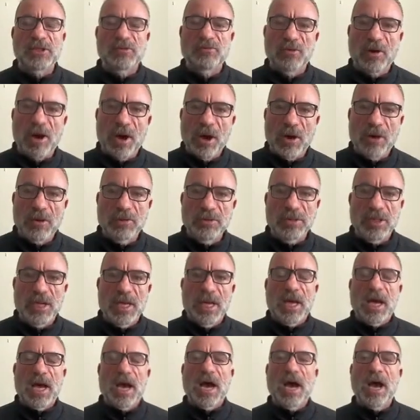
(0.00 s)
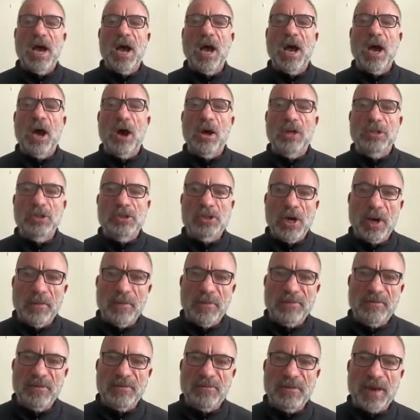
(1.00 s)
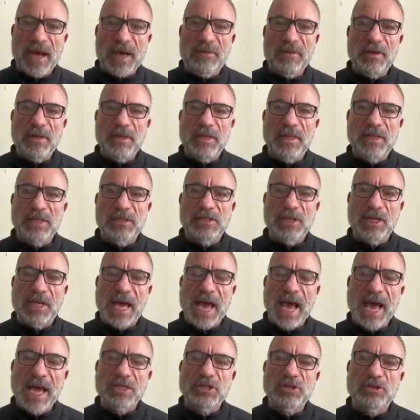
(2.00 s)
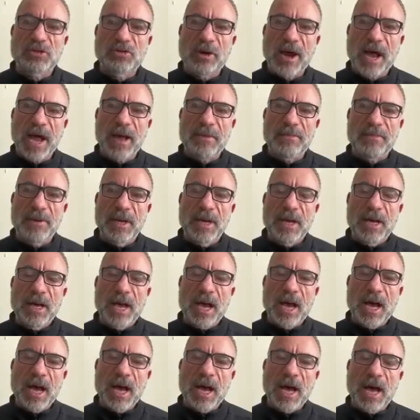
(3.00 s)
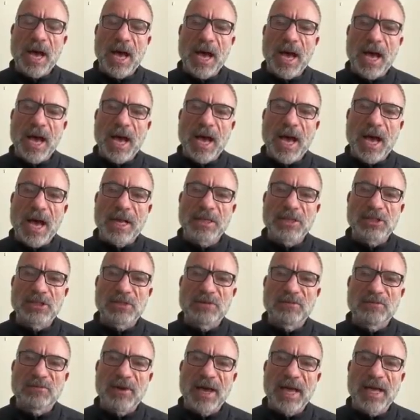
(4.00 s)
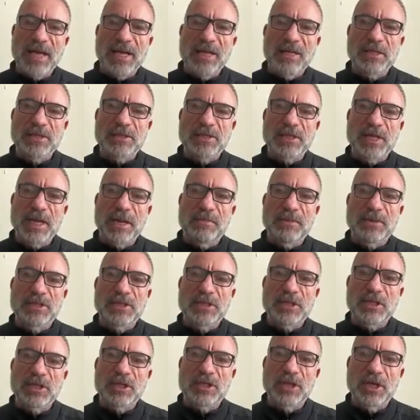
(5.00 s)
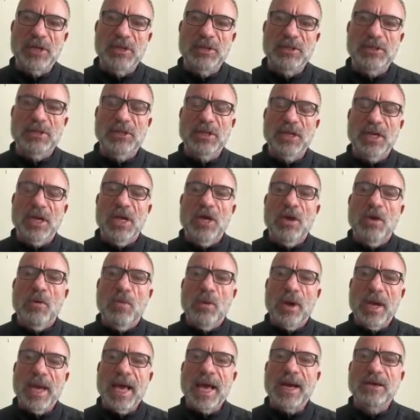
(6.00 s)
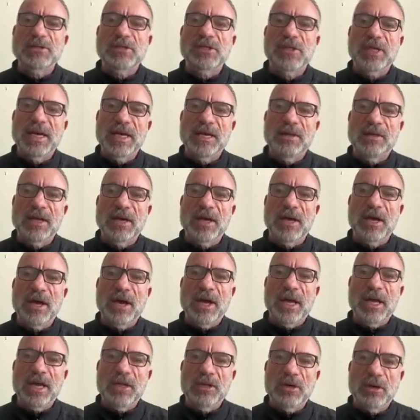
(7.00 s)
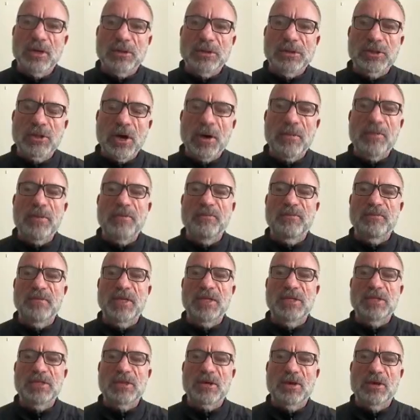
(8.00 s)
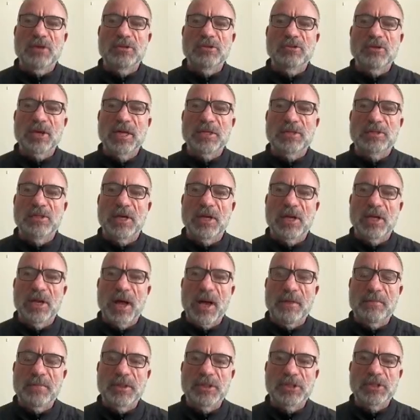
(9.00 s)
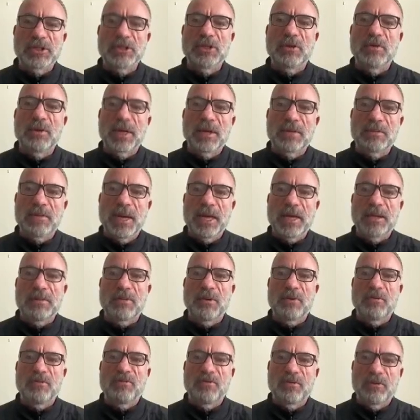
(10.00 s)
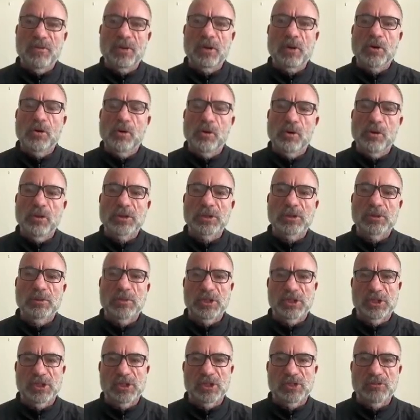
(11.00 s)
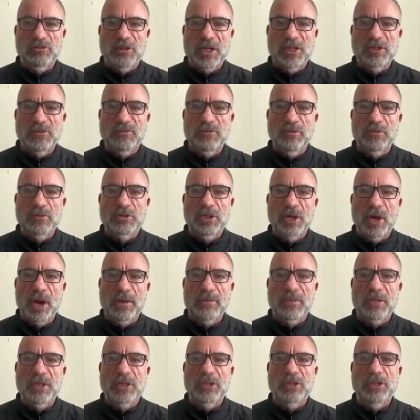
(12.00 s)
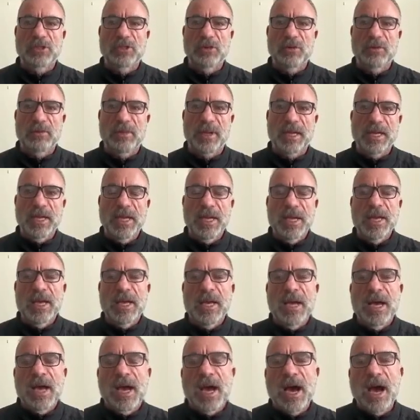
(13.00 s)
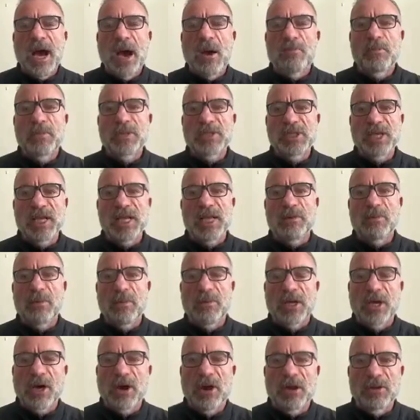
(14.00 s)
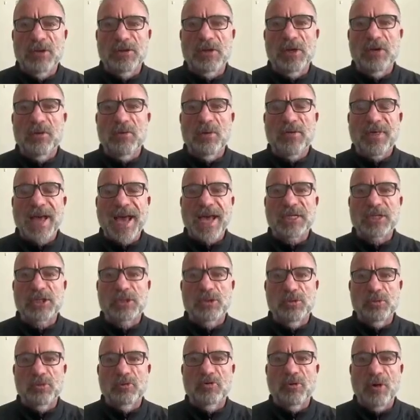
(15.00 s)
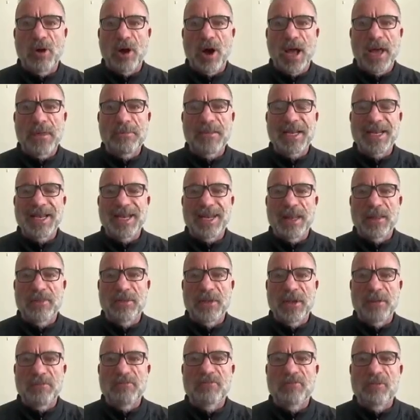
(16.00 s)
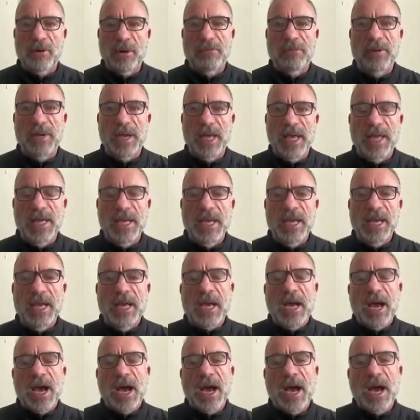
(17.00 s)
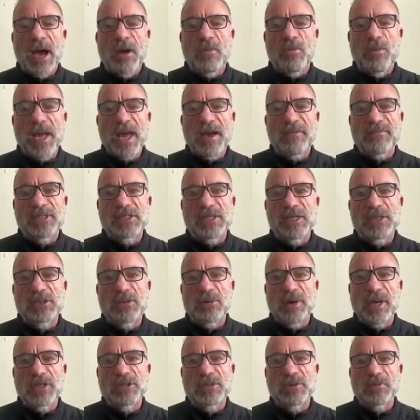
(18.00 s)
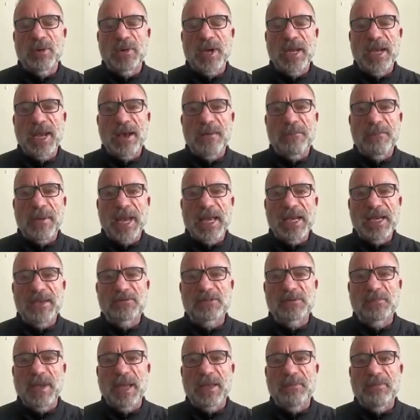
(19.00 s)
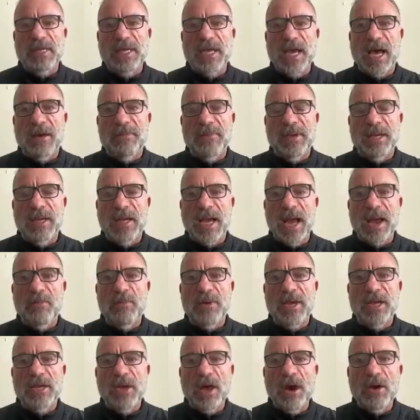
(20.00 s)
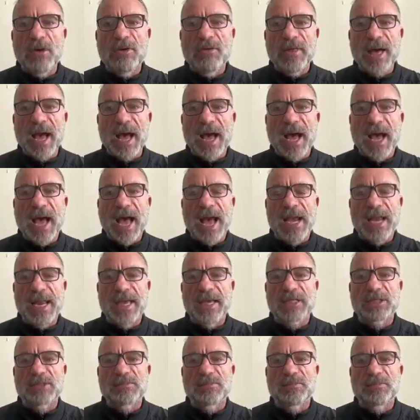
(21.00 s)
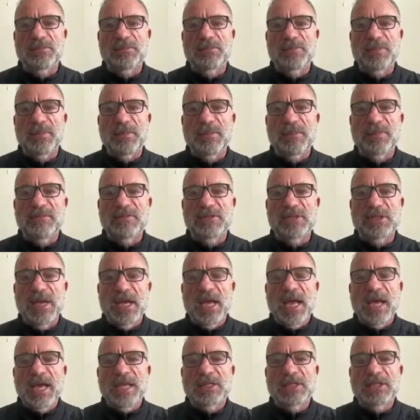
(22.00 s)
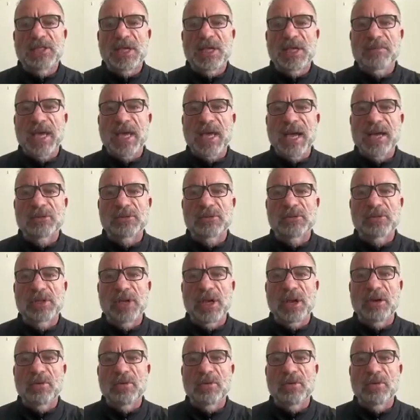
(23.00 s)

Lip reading: this road, on top of the fact that it's a cash grab and surveillance and impositions. We're now seeing that on top of these contracts that are like pursuing people through the courts, which is stressful, time consuming, particularly when we can't deal with actual crime in London properly. We have a situation where now bailiffs may be coming, and we know that, Alex, bailiffs in some councils and